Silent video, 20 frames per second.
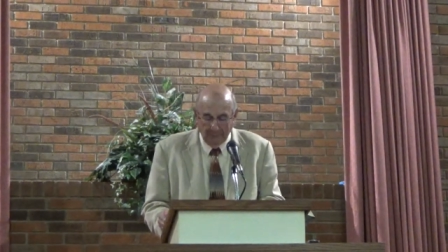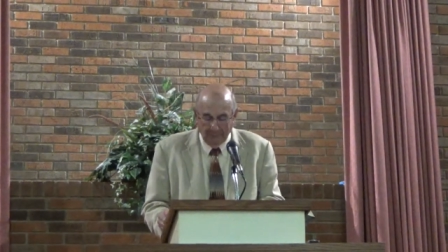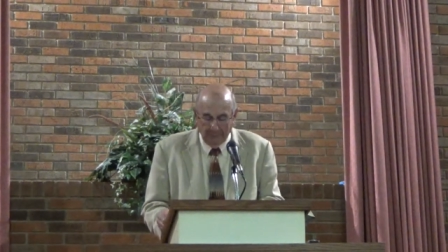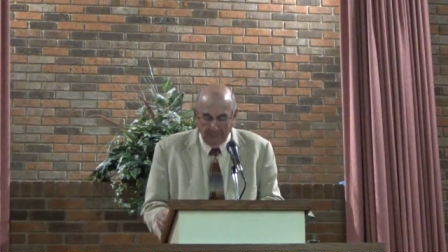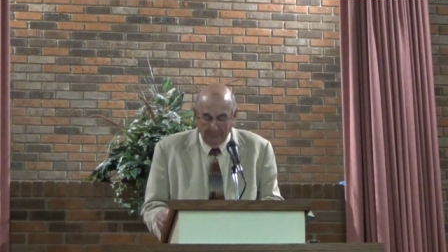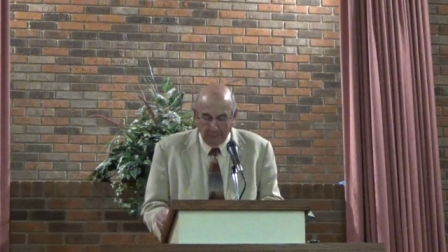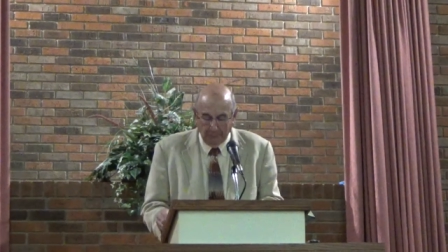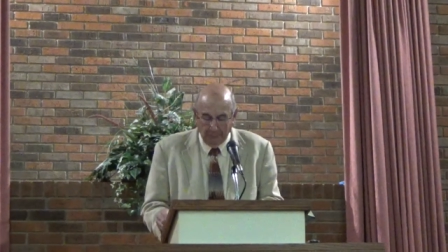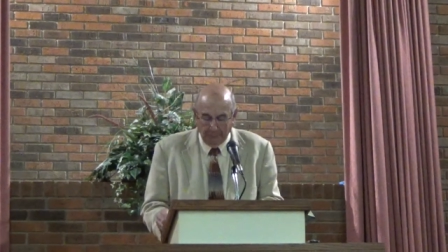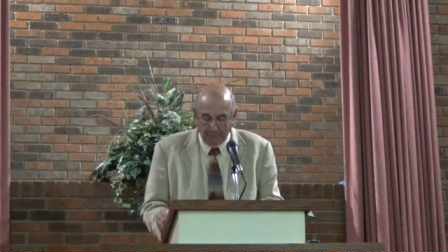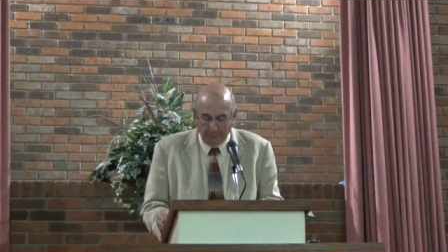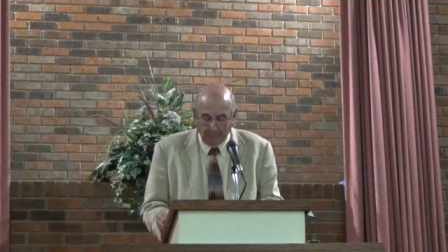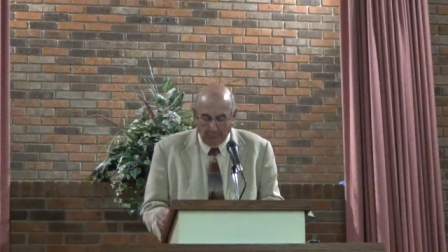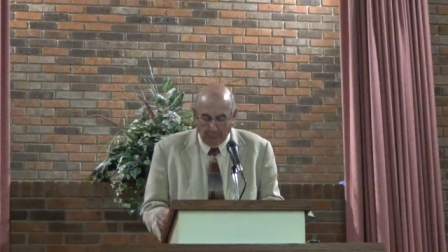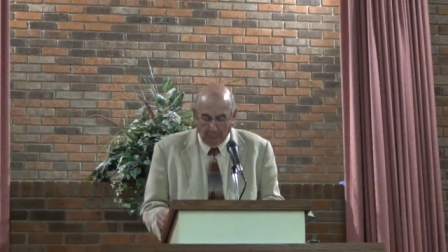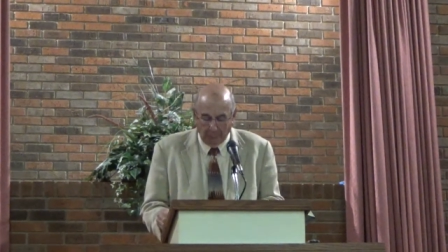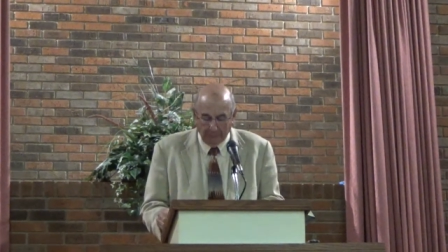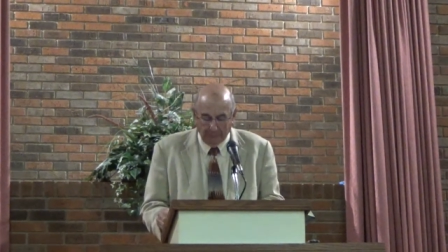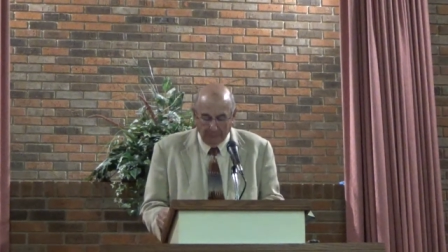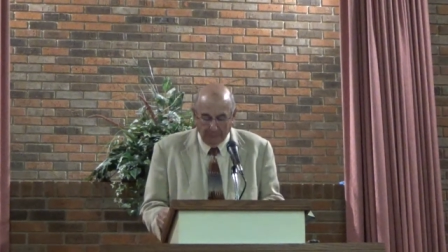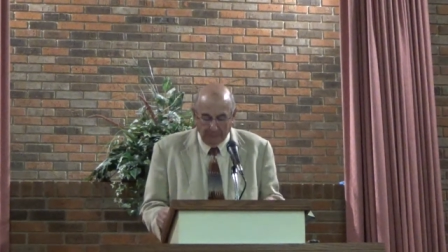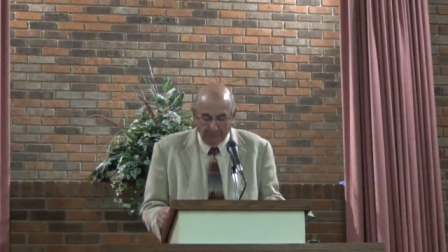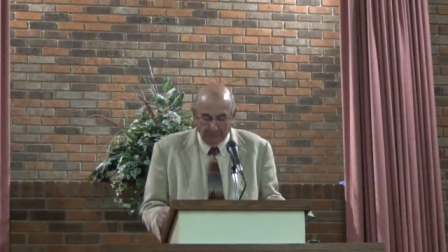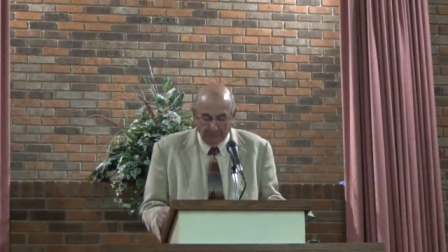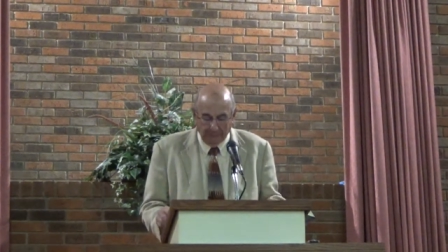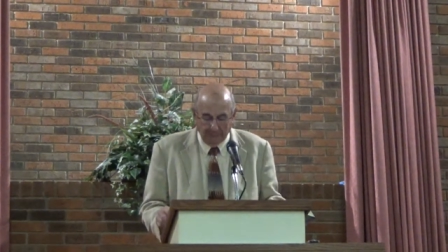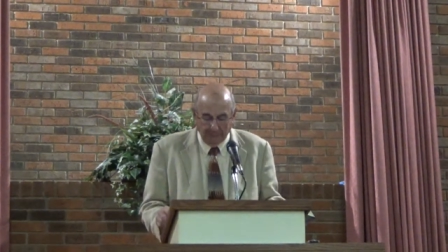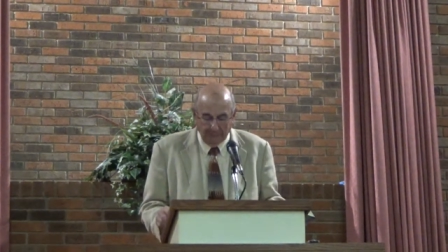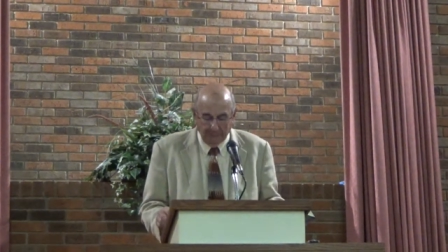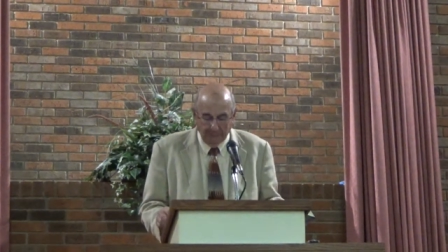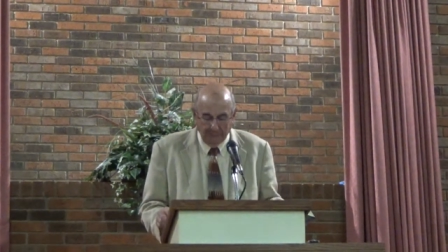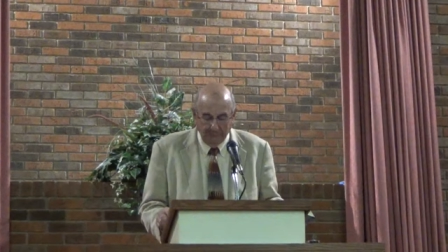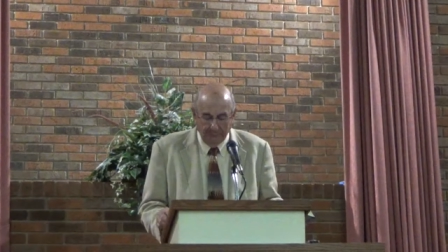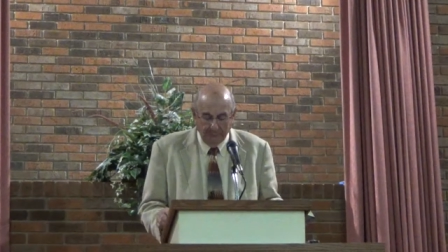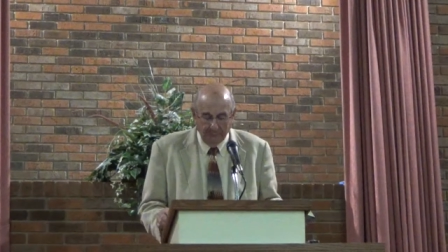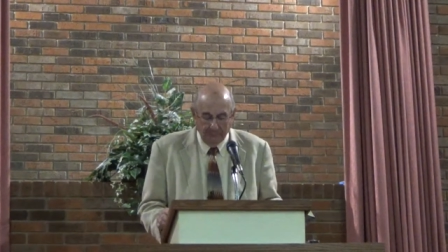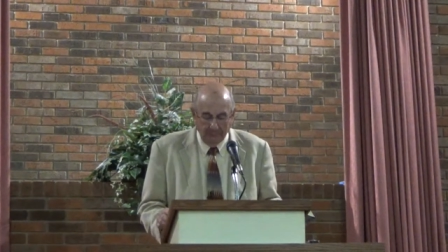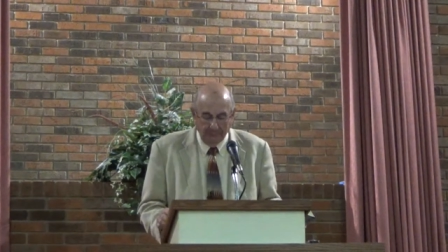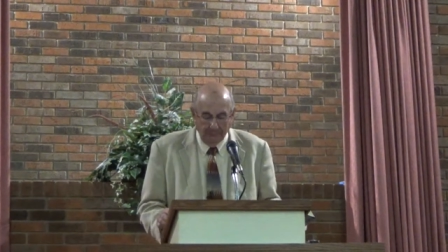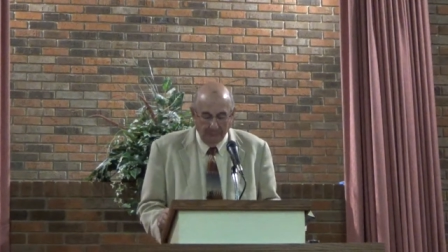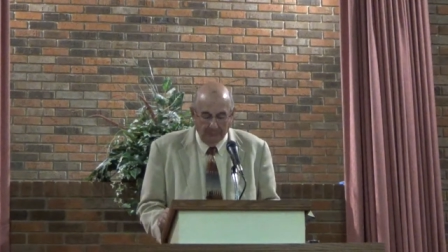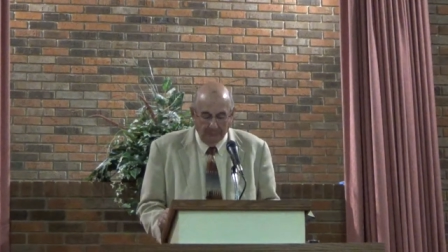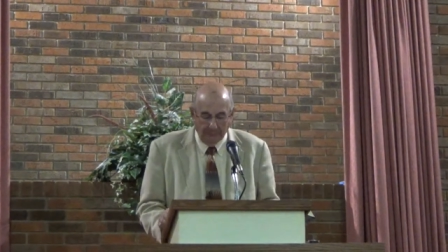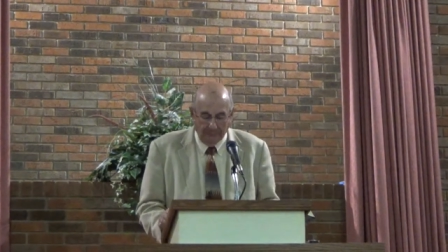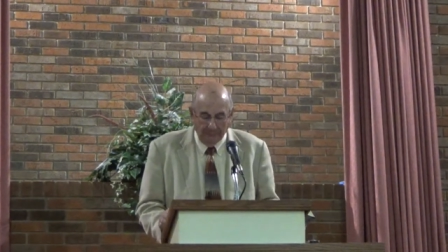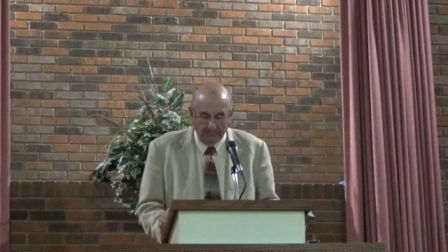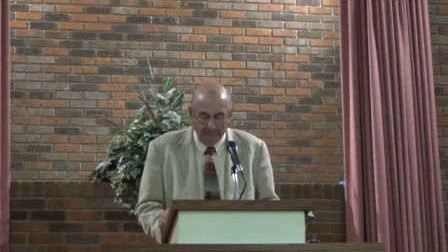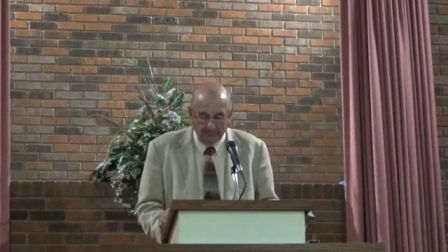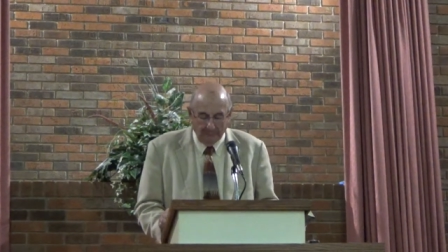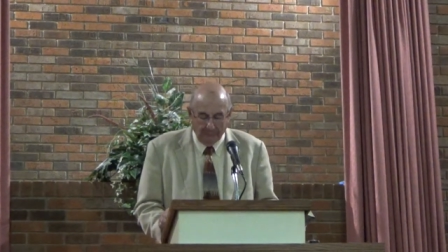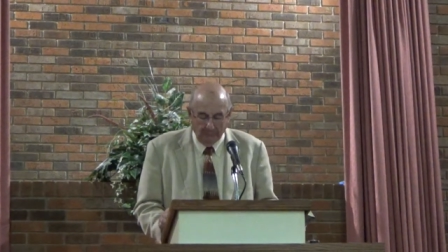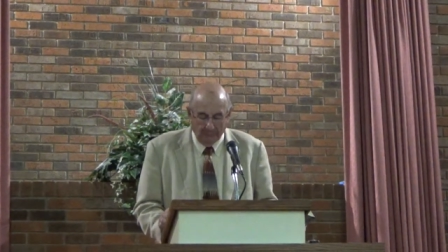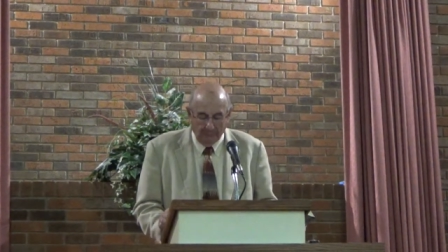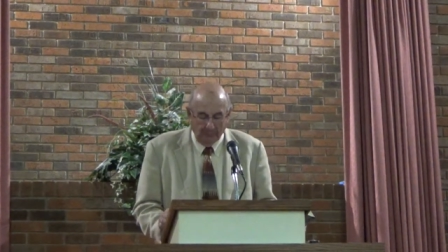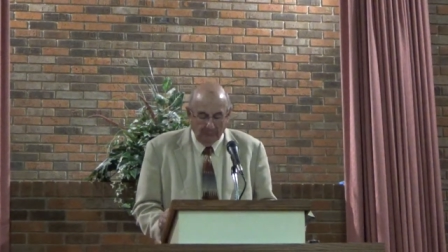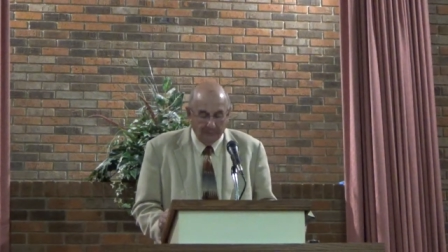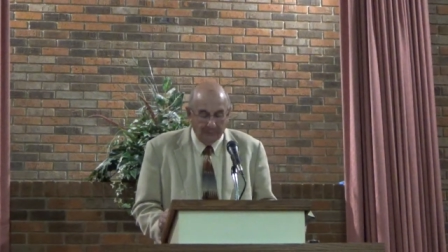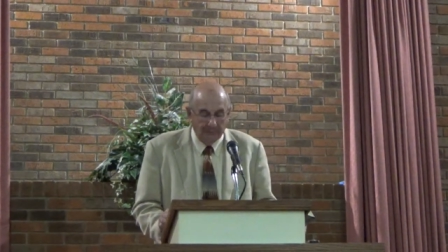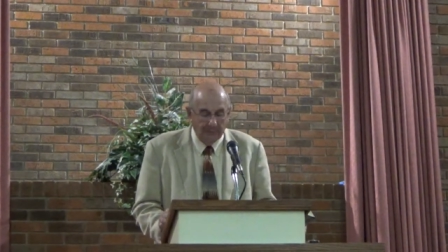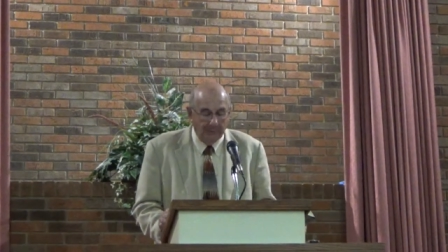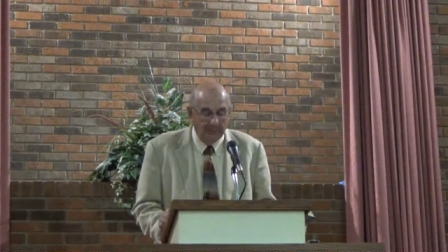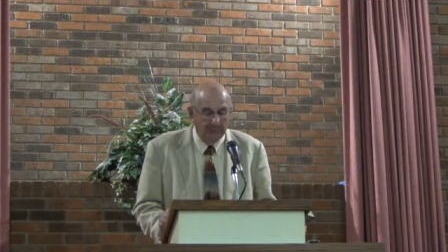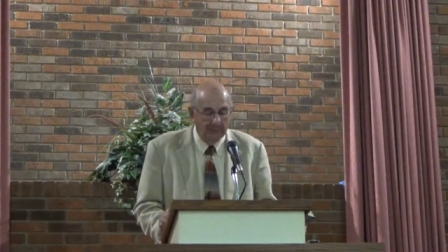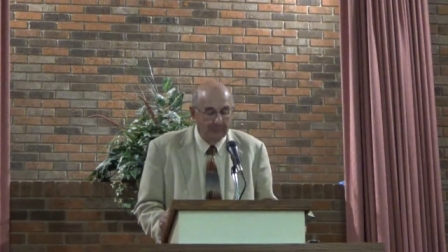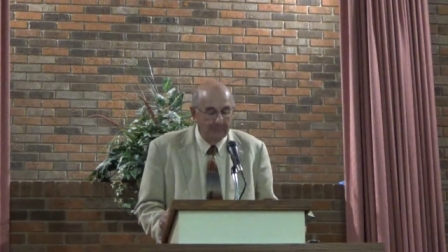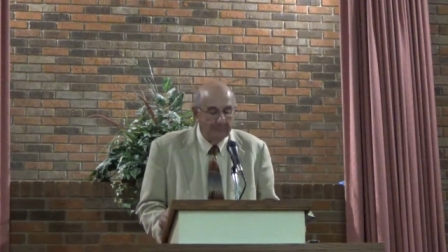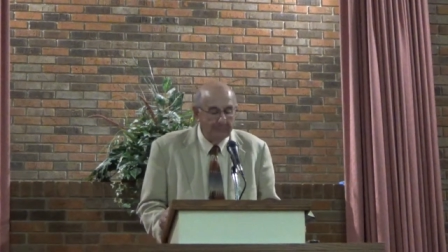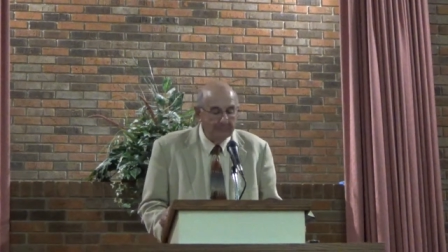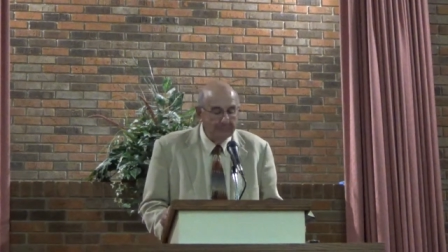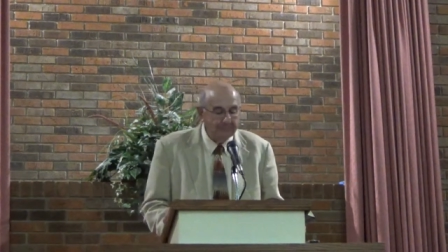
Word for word: through the Lord Jesus, the forgiveness of our sins.